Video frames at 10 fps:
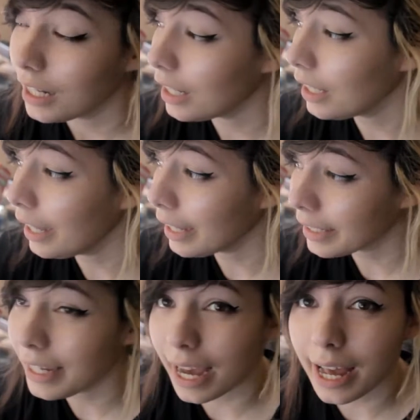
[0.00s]

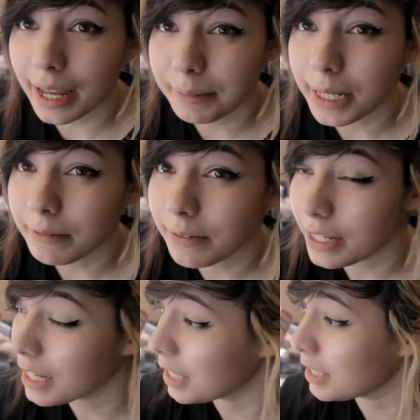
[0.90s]
heck yeah, I'm
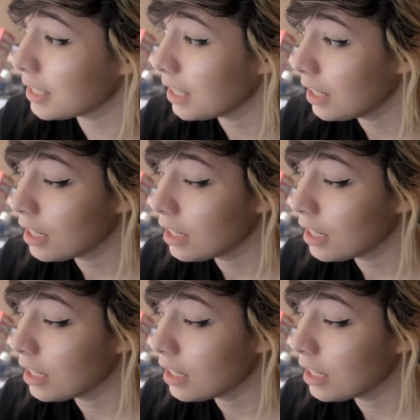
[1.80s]
envious.